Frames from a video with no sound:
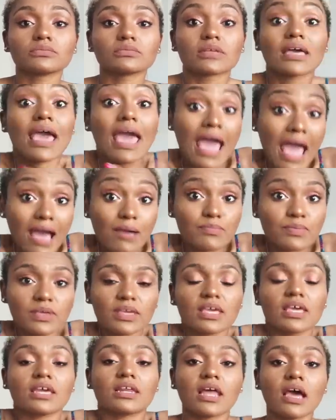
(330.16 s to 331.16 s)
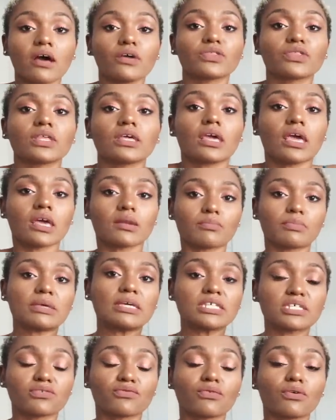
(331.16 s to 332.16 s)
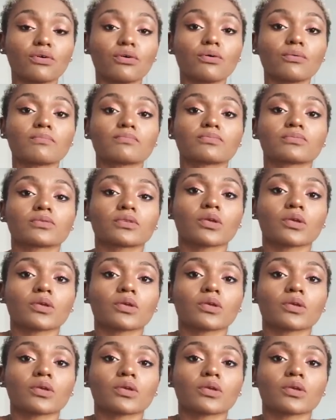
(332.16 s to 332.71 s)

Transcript: happy and healthy and peaceful